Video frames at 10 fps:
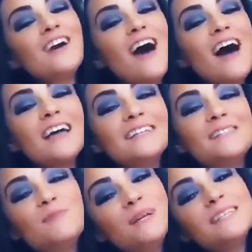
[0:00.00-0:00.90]
guys,
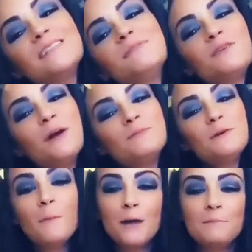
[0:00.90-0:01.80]
please subscribe to
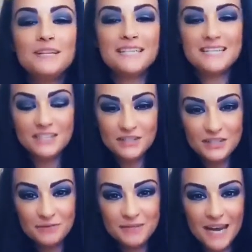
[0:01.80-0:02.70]
AMAD MAJEED's
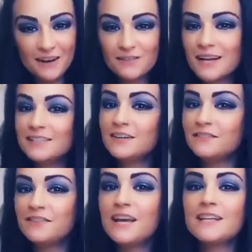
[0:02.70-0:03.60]
YouTube channel and
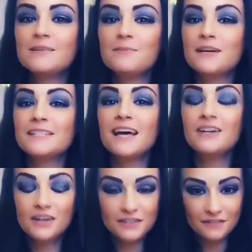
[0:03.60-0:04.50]
don't forget to press that
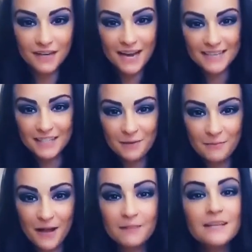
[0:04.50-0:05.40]

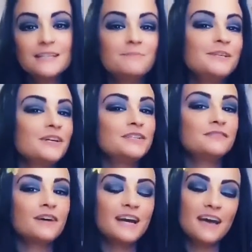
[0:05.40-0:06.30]
notification bell to be
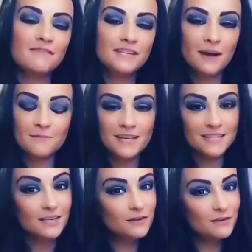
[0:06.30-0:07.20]
notified every time
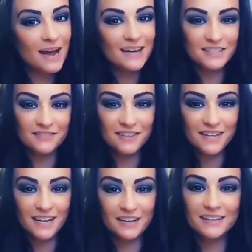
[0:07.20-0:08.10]
there's a new reaction
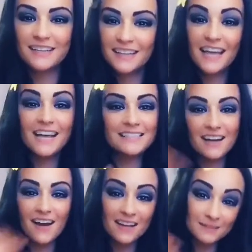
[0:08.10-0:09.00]
video. Thanks
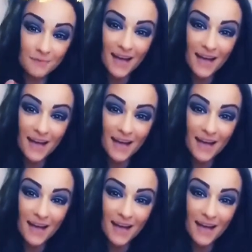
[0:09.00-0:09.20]
guys,